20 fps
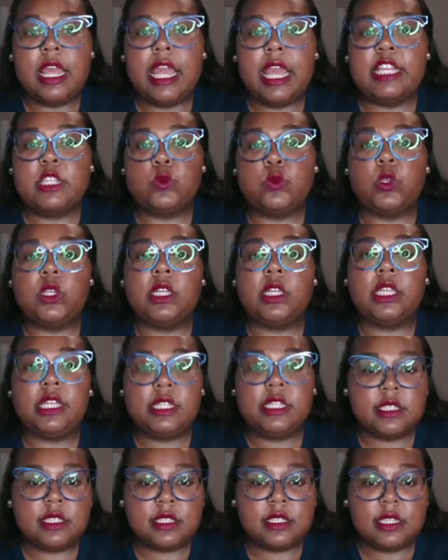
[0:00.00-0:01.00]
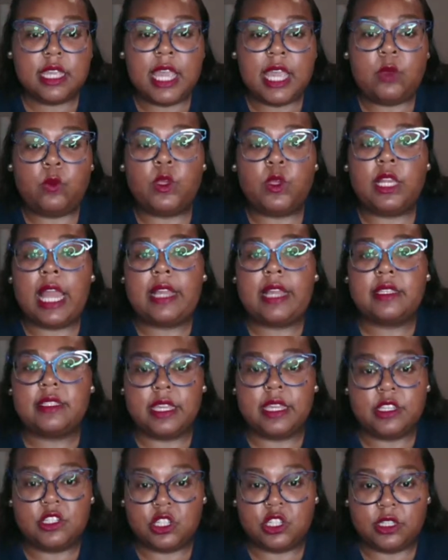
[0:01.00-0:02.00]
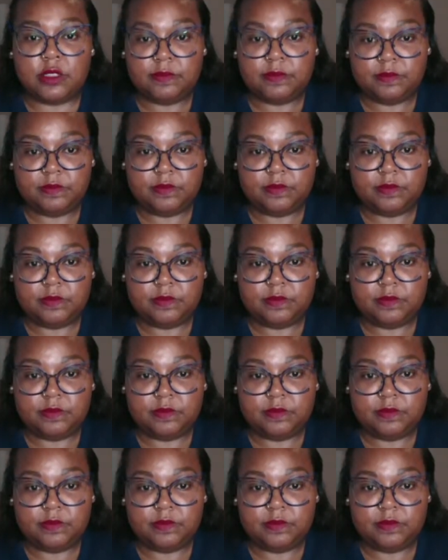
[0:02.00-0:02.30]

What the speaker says: is release and relaxation.